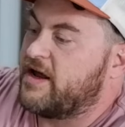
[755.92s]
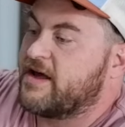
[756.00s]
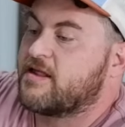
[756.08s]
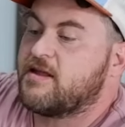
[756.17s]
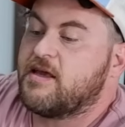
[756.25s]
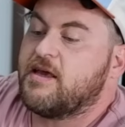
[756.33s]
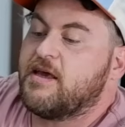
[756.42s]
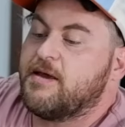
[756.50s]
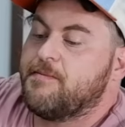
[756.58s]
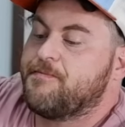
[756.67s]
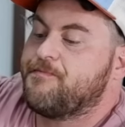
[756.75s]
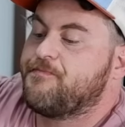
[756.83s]
an
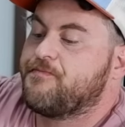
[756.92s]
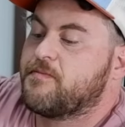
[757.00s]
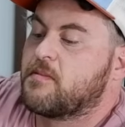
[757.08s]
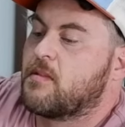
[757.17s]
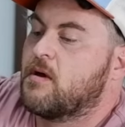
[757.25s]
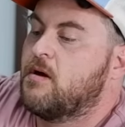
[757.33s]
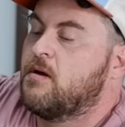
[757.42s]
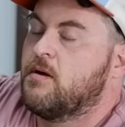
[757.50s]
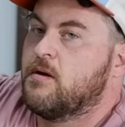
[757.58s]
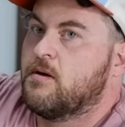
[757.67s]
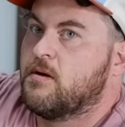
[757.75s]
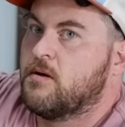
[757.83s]
XT
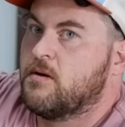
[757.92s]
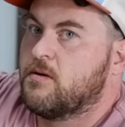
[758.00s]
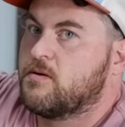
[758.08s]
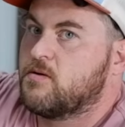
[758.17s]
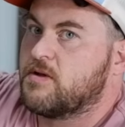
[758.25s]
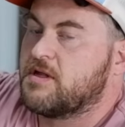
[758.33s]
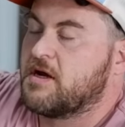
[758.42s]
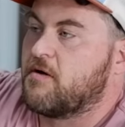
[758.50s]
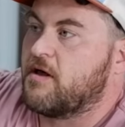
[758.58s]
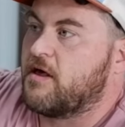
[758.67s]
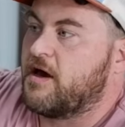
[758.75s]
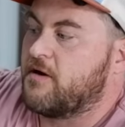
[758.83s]
to a
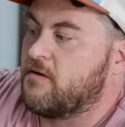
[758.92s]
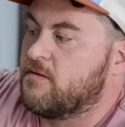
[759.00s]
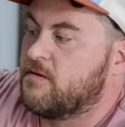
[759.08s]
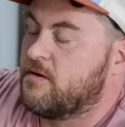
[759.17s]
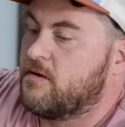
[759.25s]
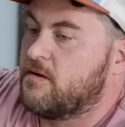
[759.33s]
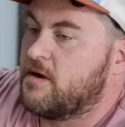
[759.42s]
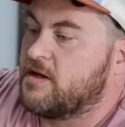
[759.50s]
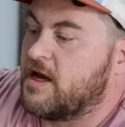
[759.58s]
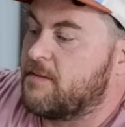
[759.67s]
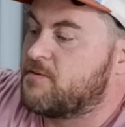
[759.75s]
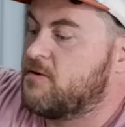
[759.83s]
cigarette lighter
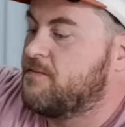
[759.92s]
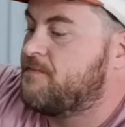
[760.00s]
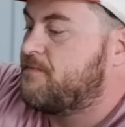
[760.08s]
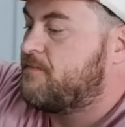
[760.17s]
adapter.